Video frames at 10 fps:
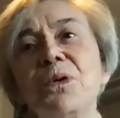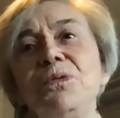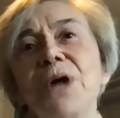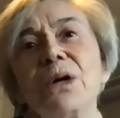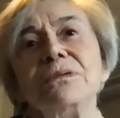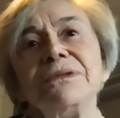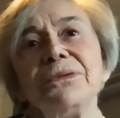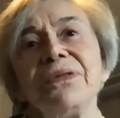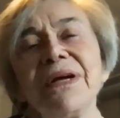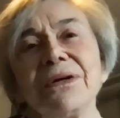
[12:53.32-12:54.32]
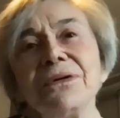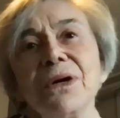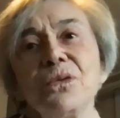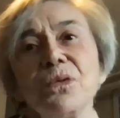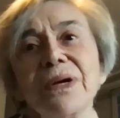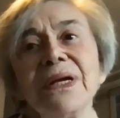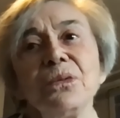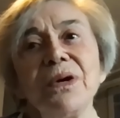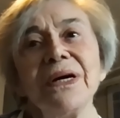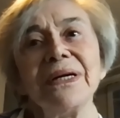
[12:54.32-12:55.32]
who don't do theater don't
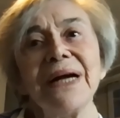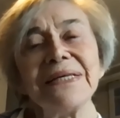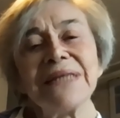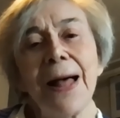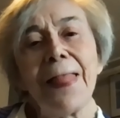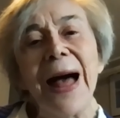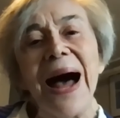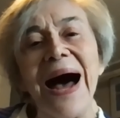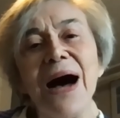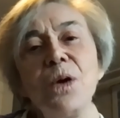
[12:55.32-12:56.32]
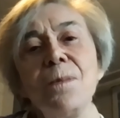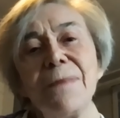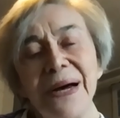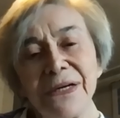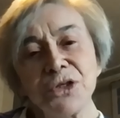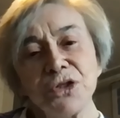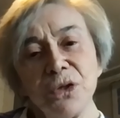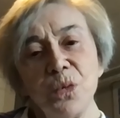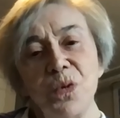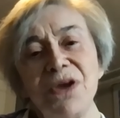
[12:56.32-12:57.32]
really realize how much
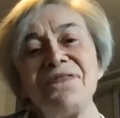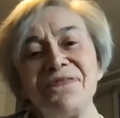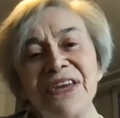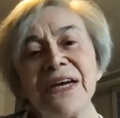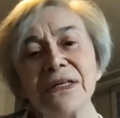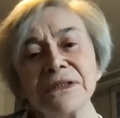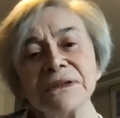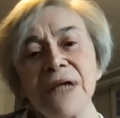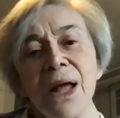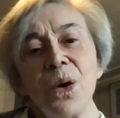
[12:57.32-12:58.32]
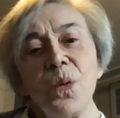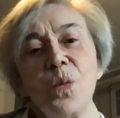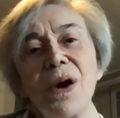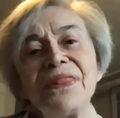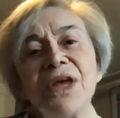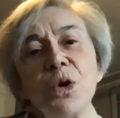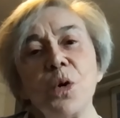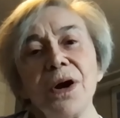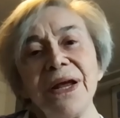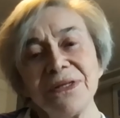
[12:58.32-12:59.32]
we feel what the
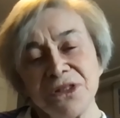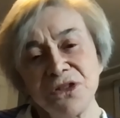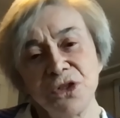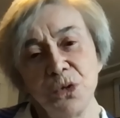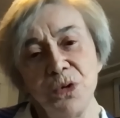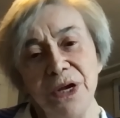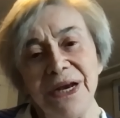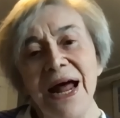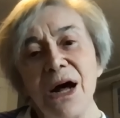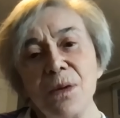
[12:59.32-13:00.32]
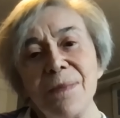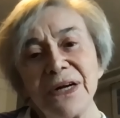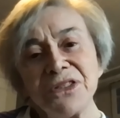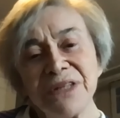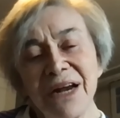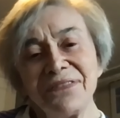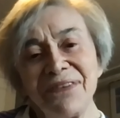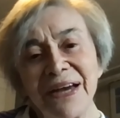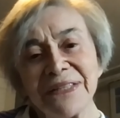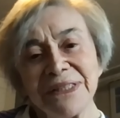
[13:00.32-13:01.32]
audience is doing and how much that
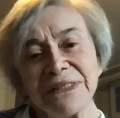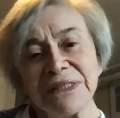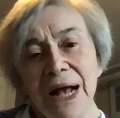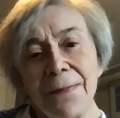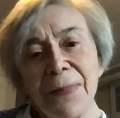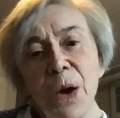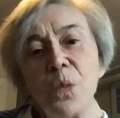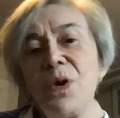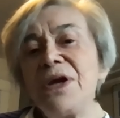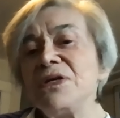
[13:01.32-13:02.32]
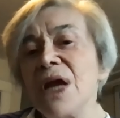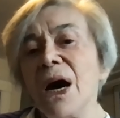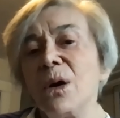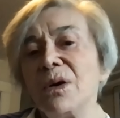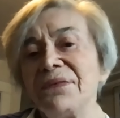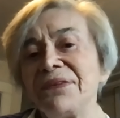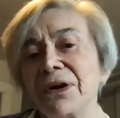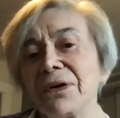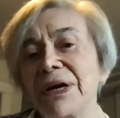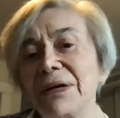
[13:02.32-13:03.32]
affects us. We know if they're